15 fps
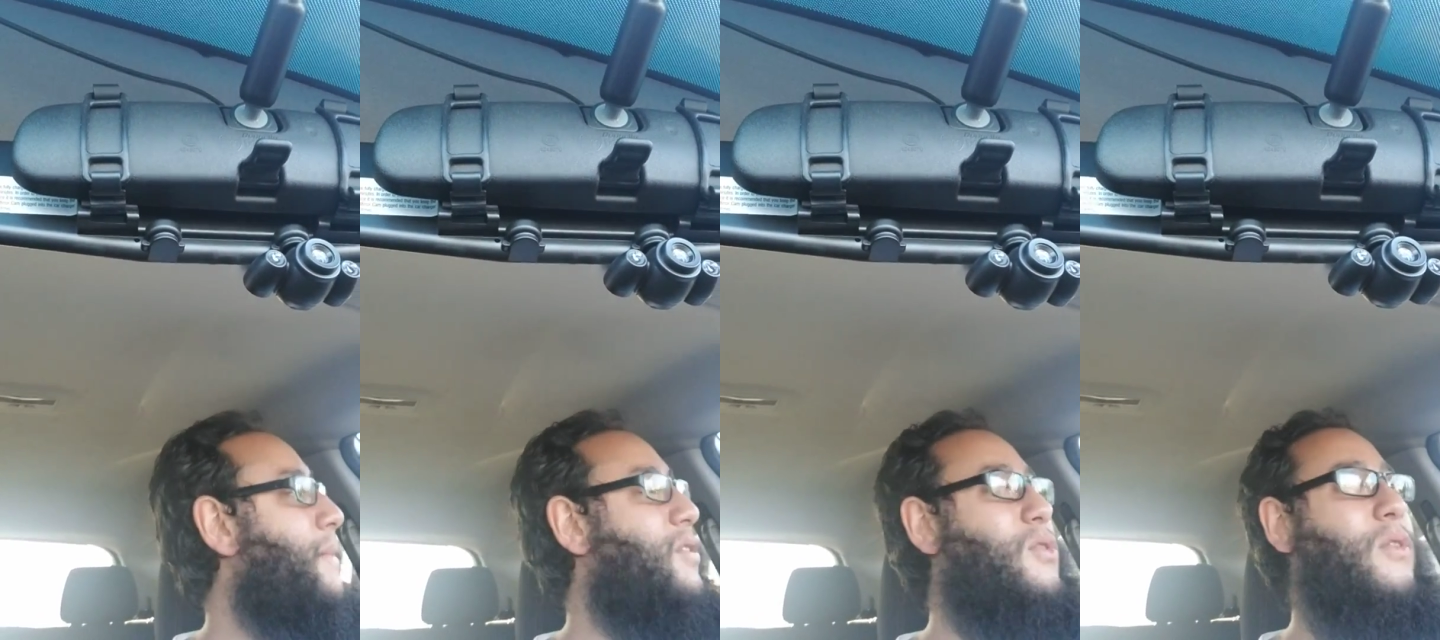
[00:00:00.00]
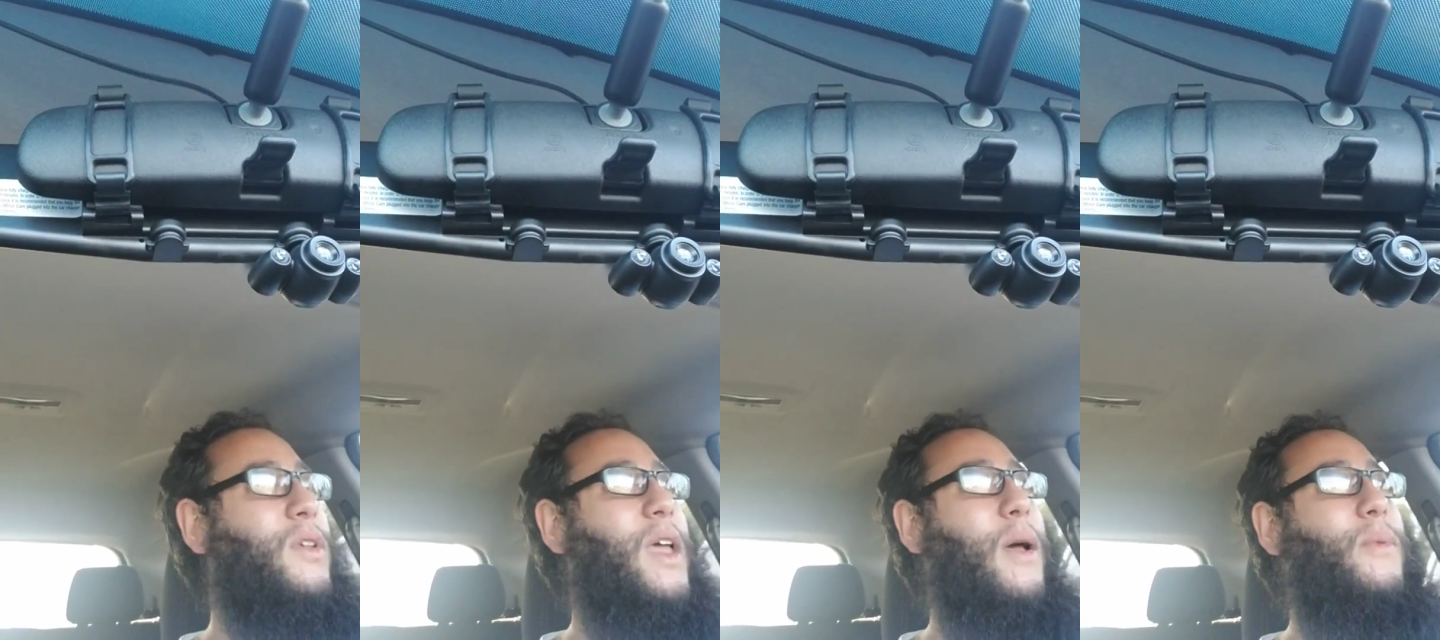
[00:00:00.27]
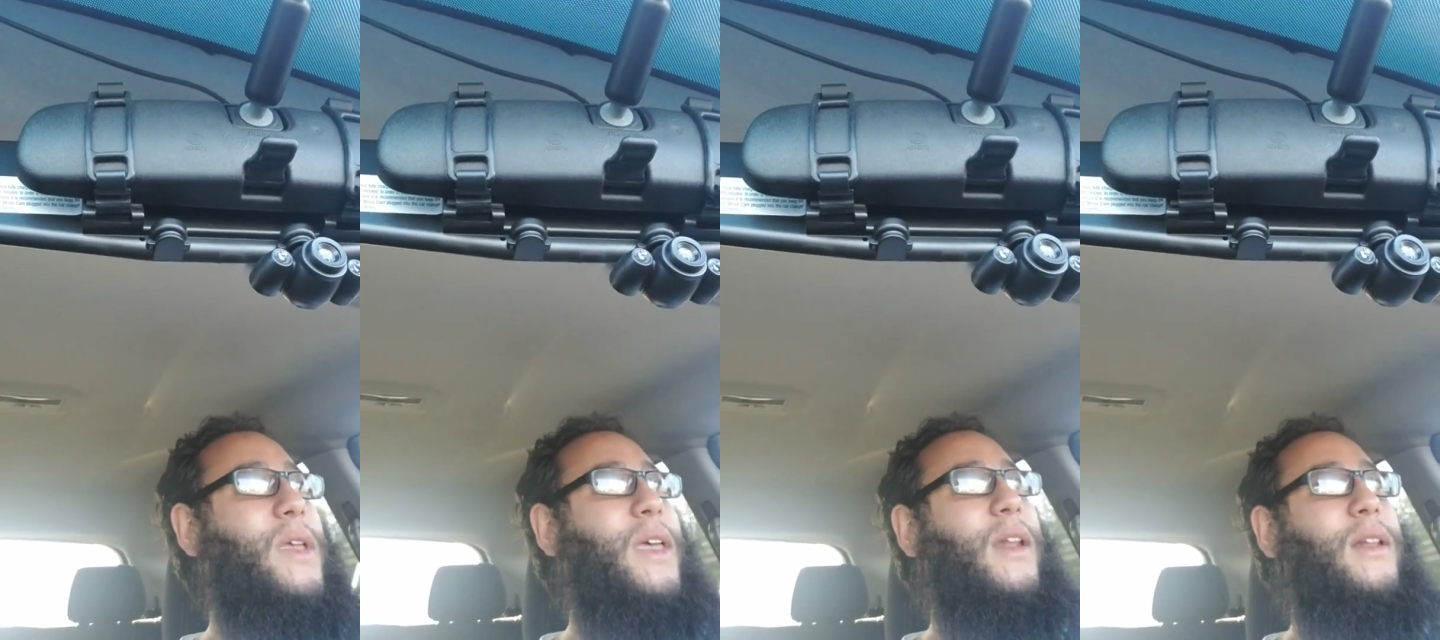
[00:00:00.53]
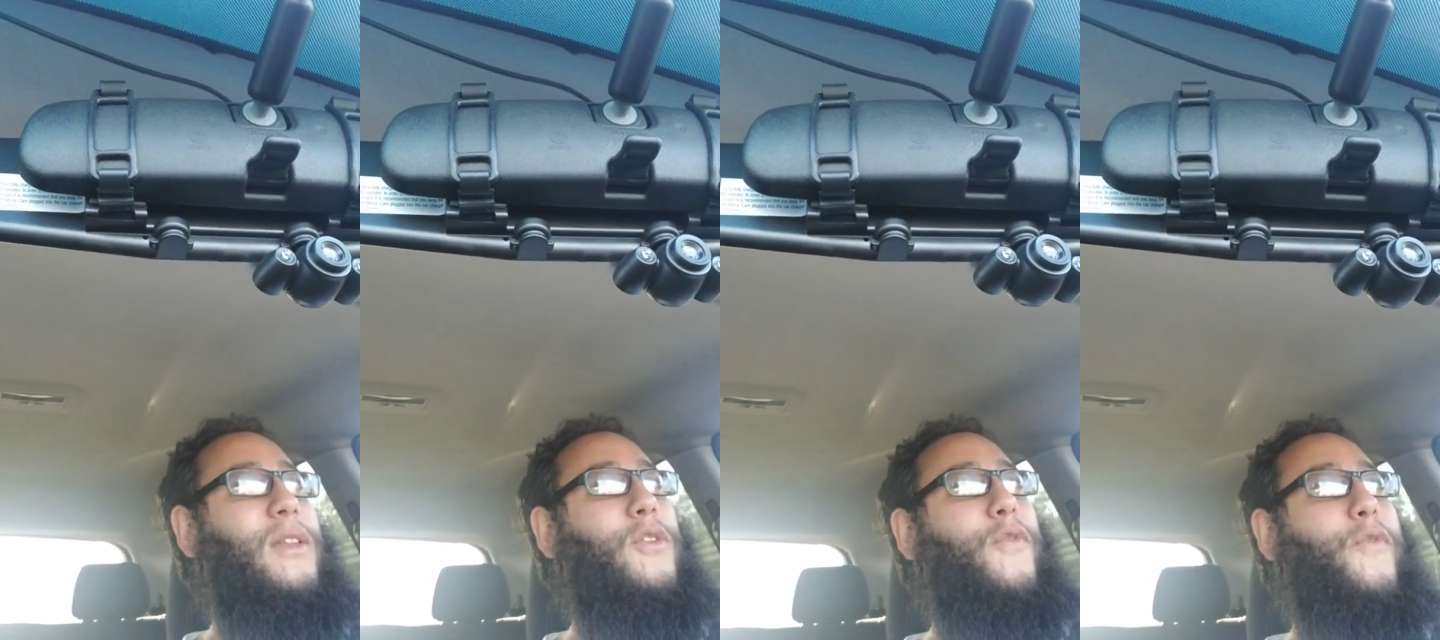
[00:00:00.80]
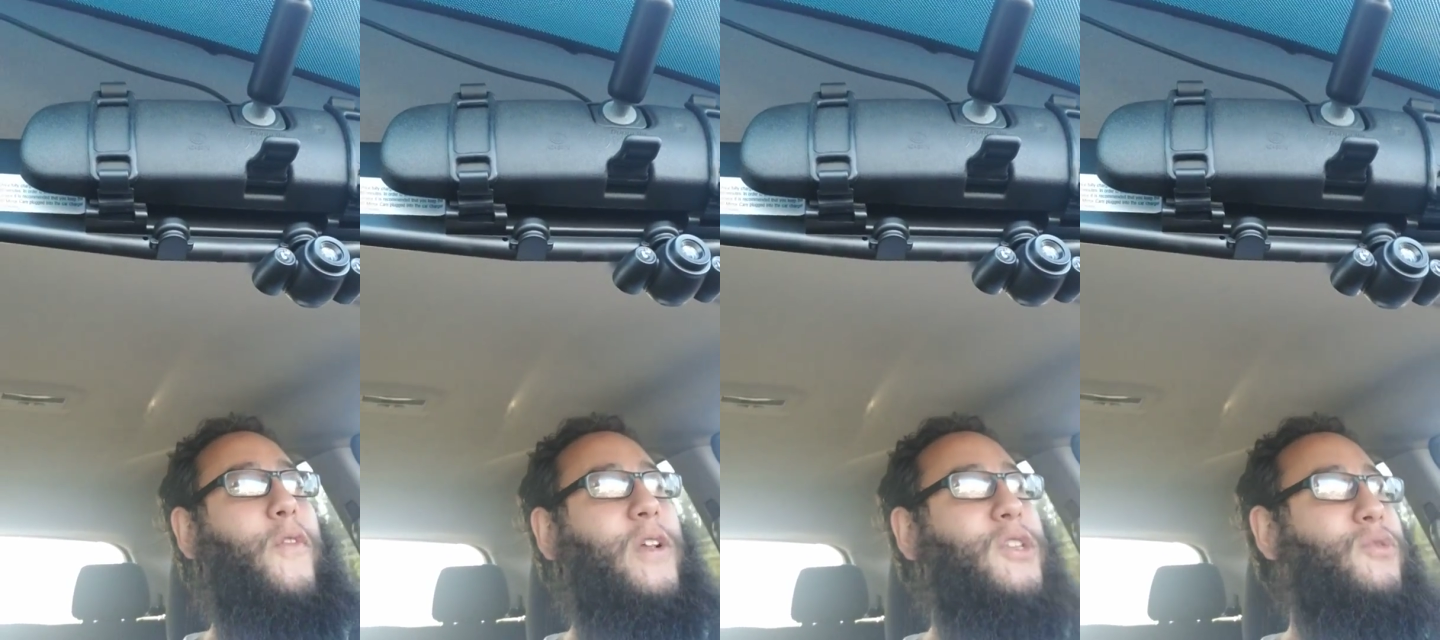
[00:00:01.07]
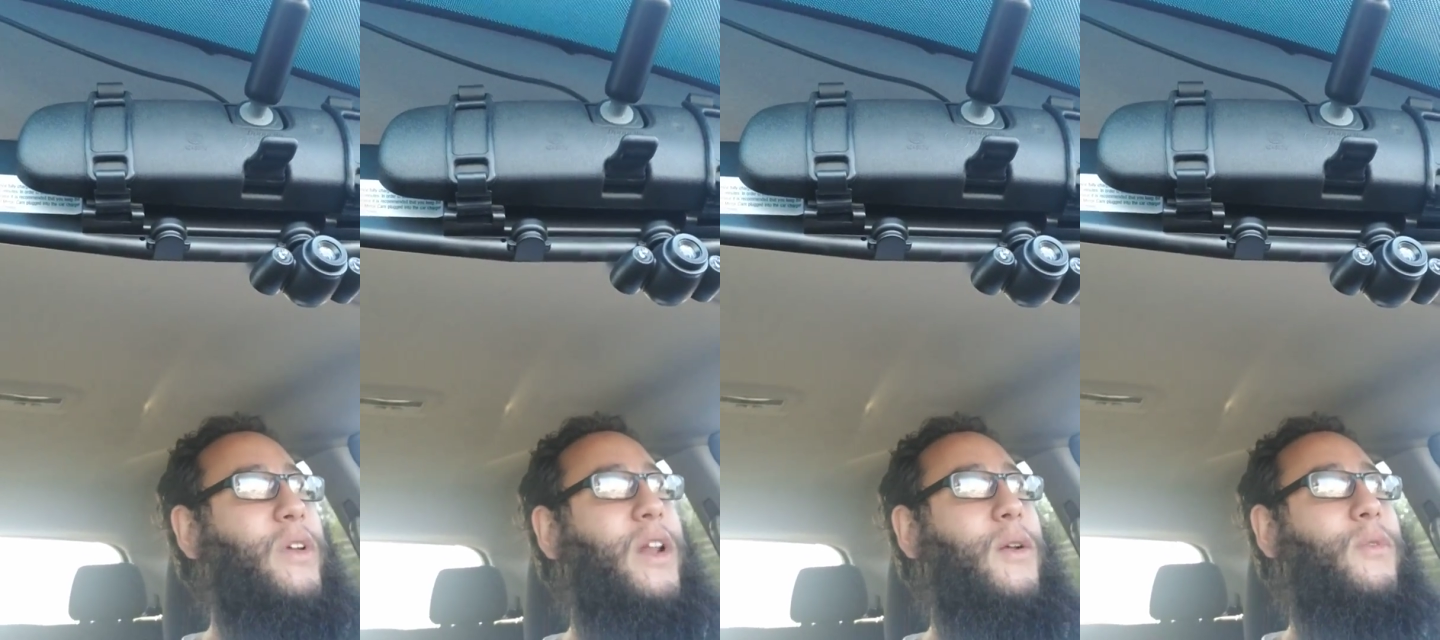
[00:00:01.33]
So yeah, we get a little
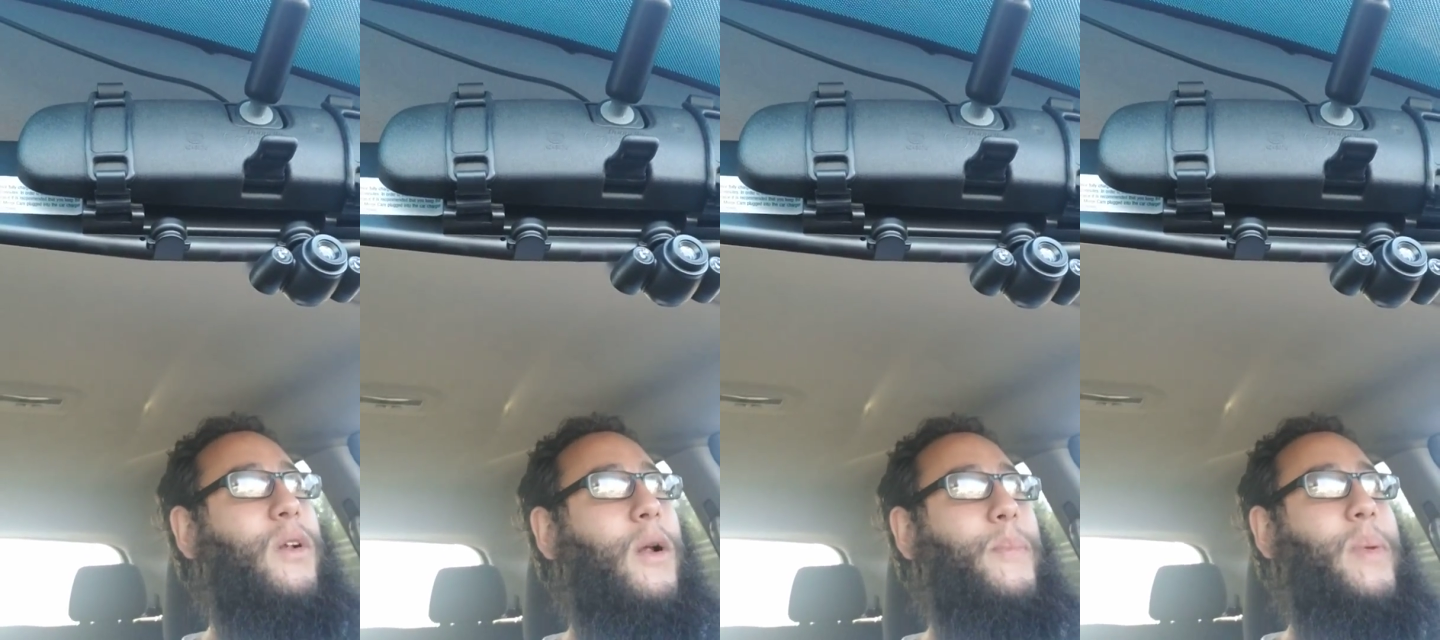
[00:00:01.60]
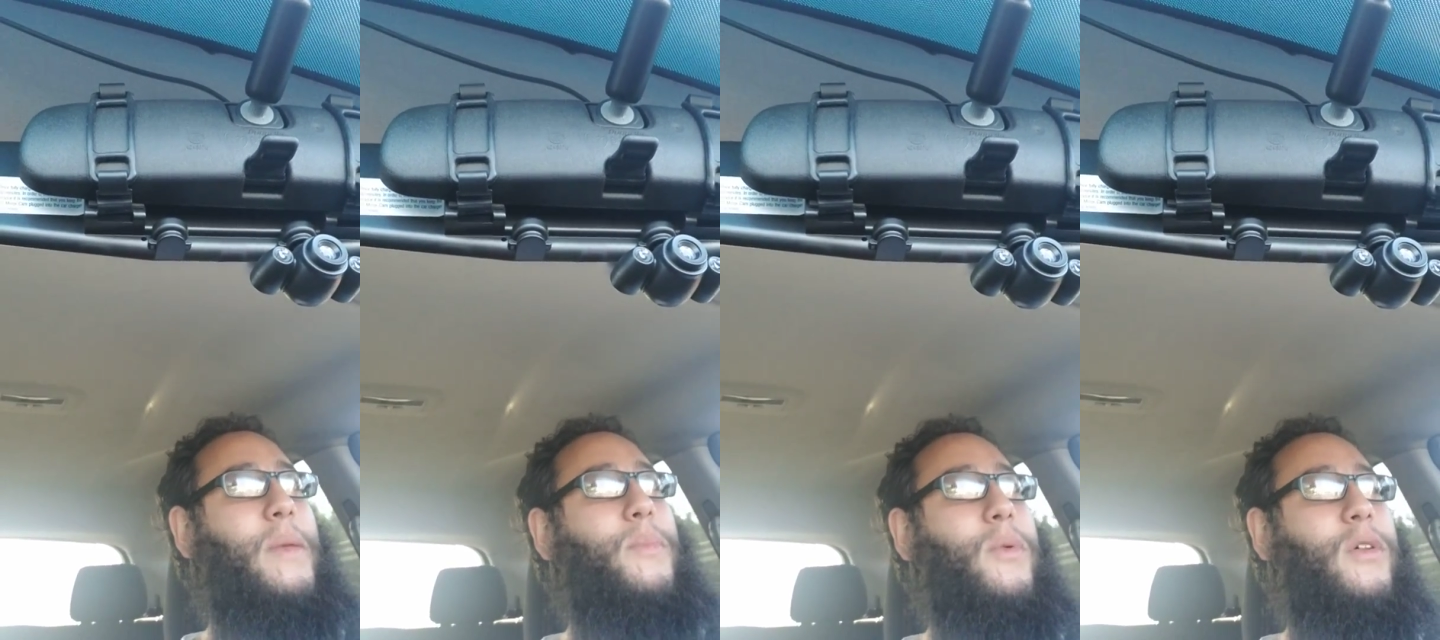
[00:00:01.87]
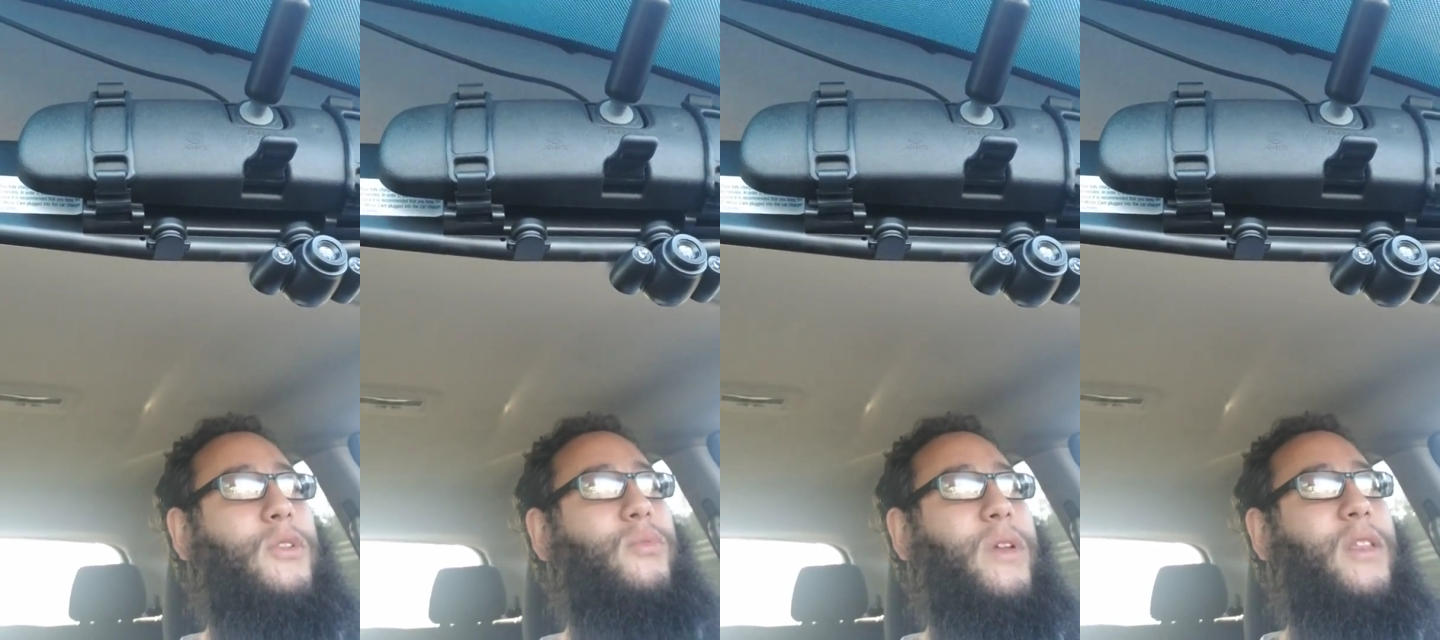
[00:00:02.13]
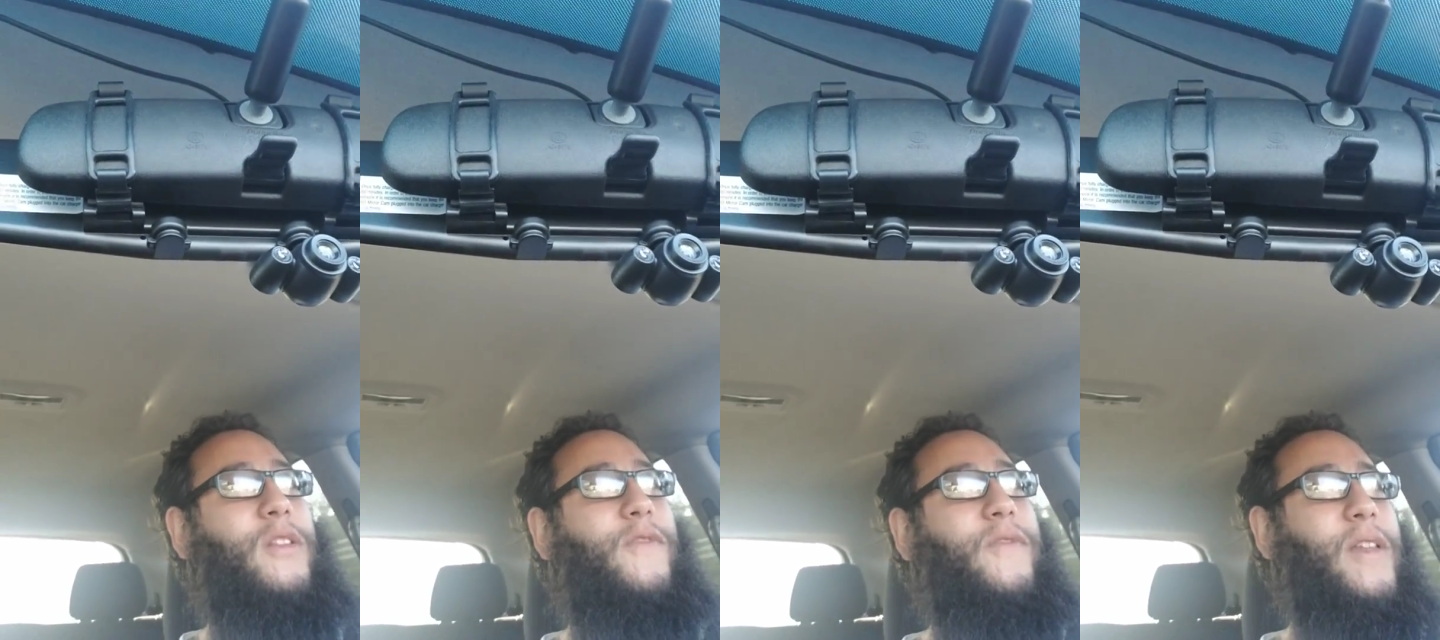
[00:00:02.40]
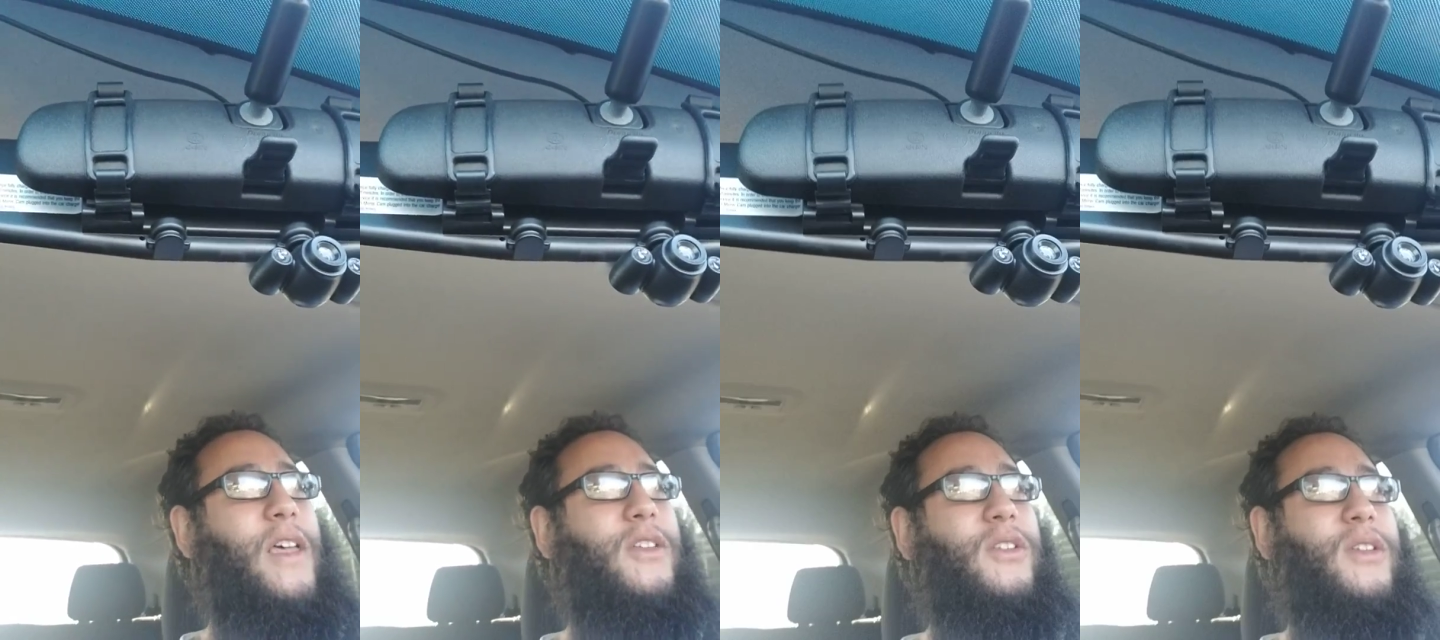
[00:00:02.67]
frustrated with our people because we're in the flesh,